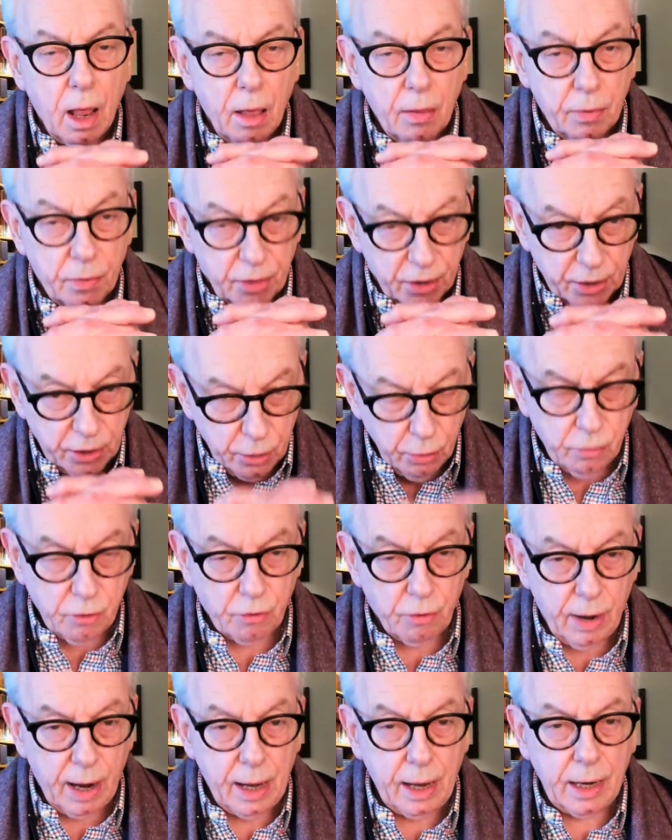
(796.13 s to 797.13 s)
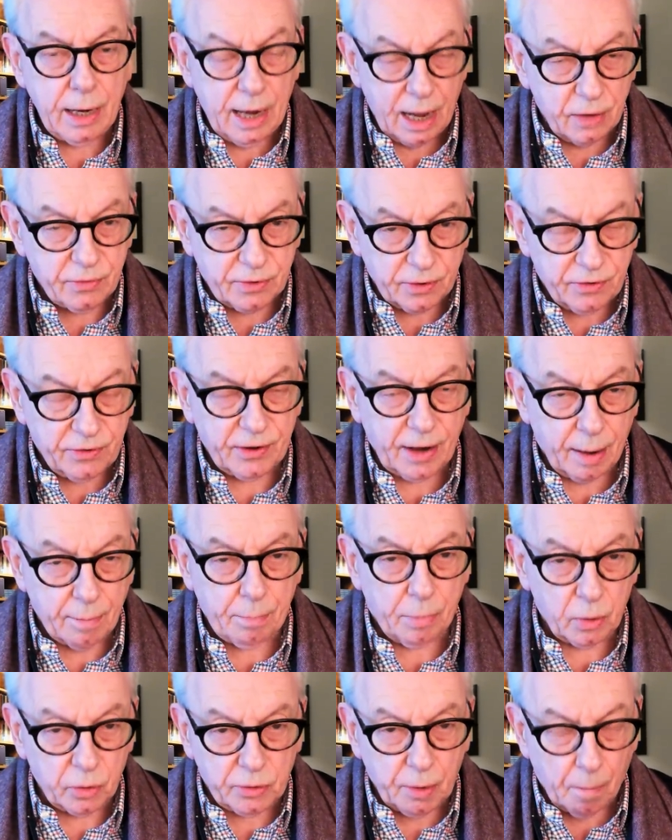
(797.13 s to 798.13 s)
The Ukraine is
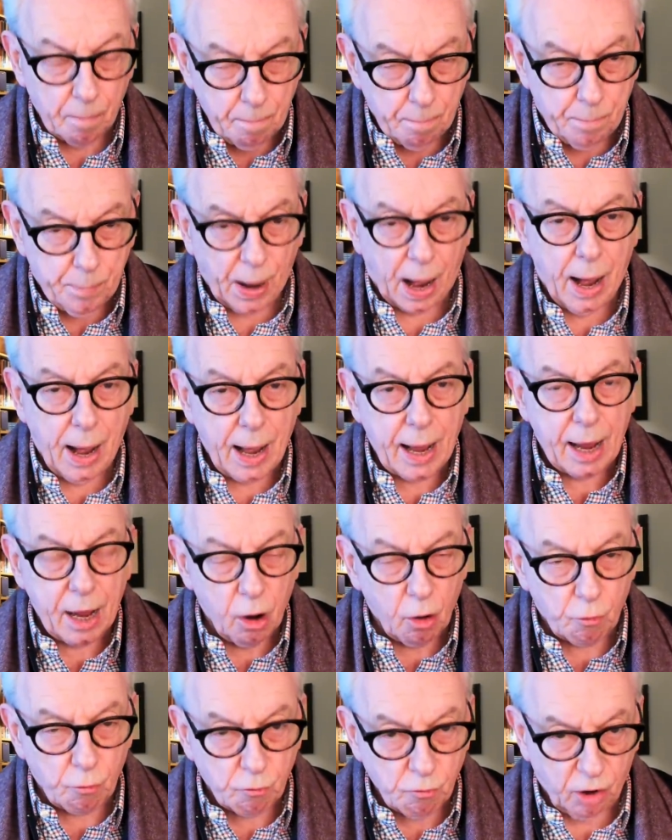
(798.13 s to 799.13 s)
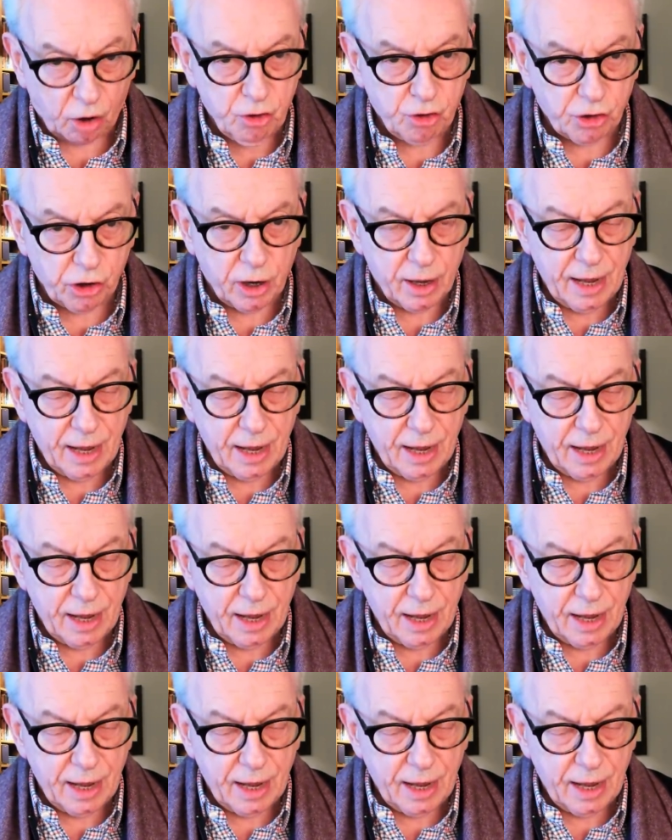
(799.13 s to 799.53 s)
assembled by Russia.